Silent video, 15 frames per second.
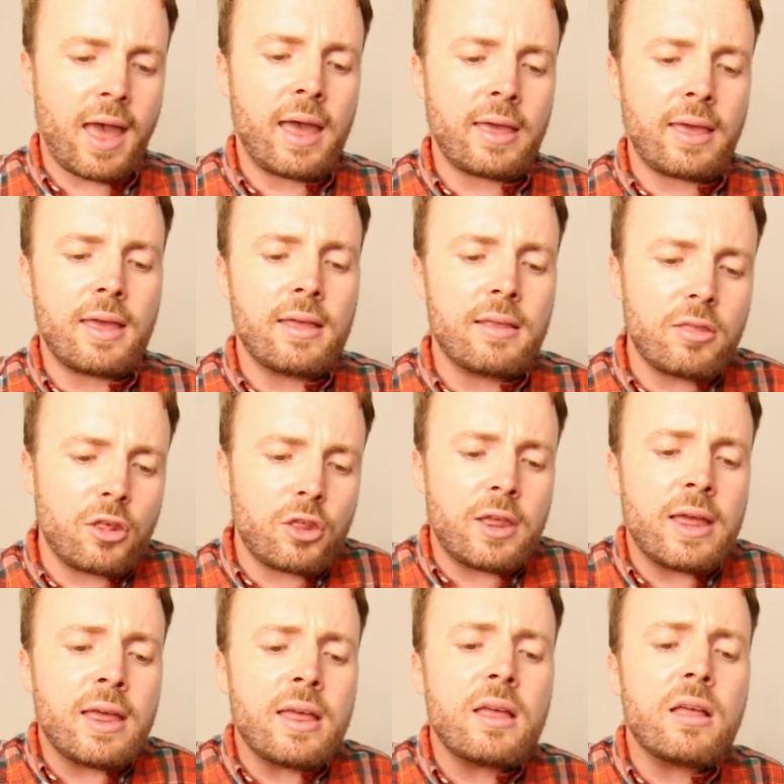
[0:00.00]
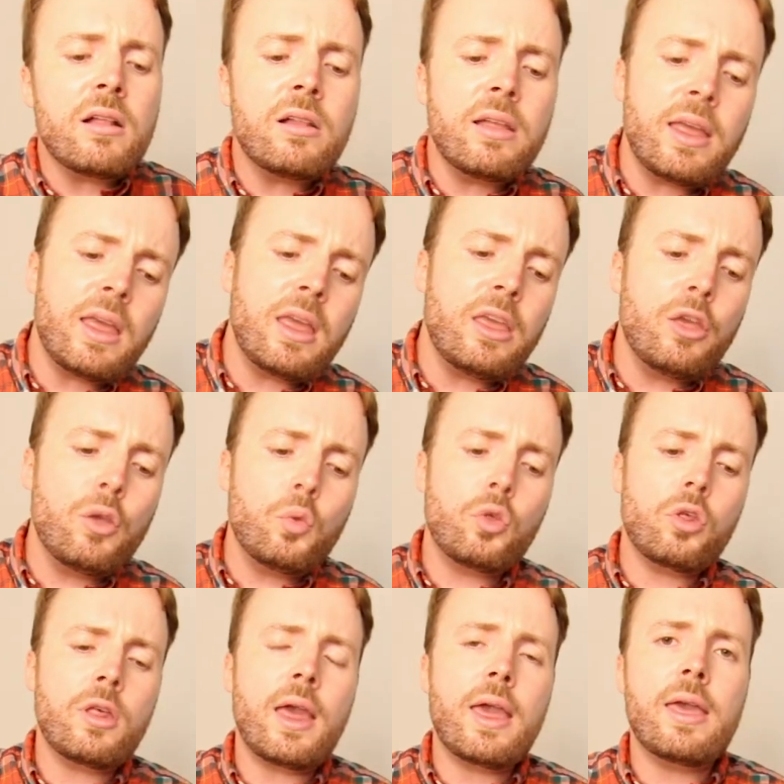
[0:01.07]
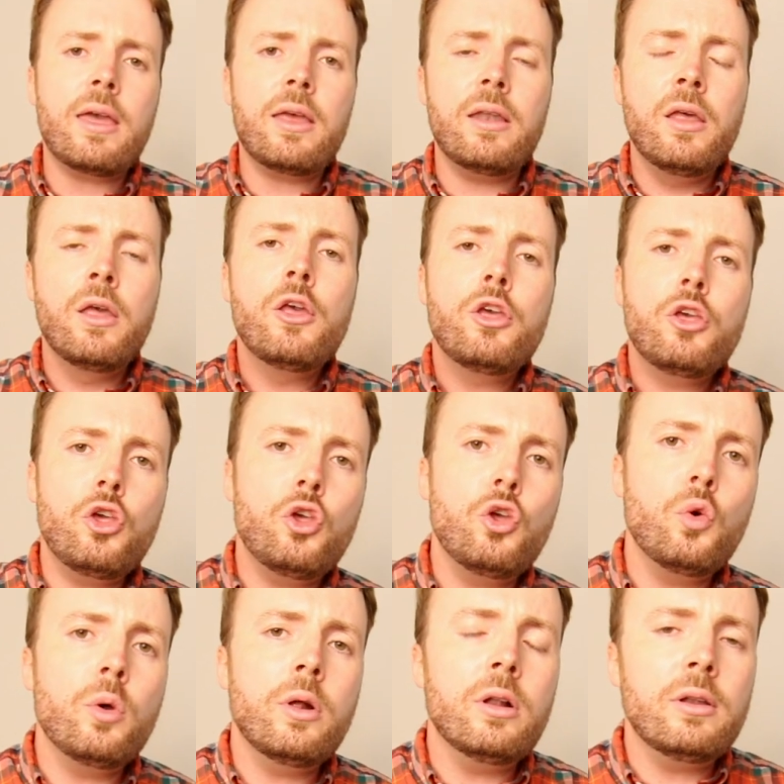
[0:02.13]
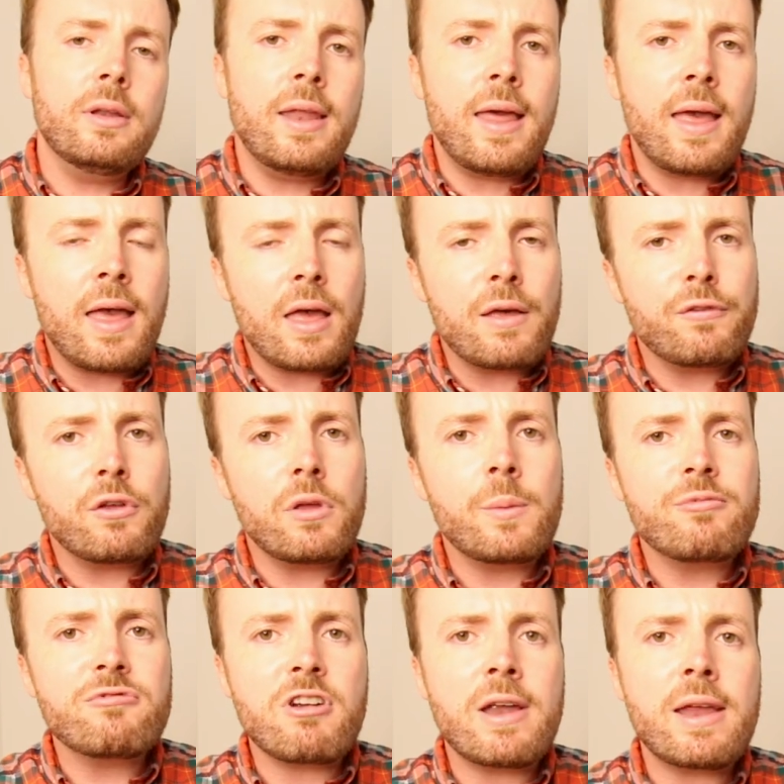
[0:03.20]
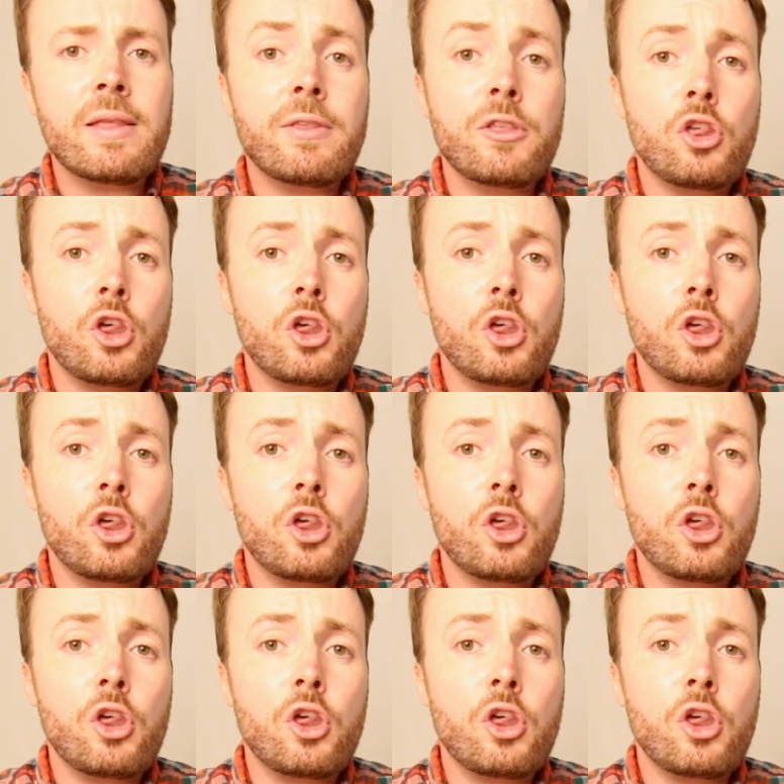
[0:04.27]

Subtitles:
I can can still hear you saying, you will never break the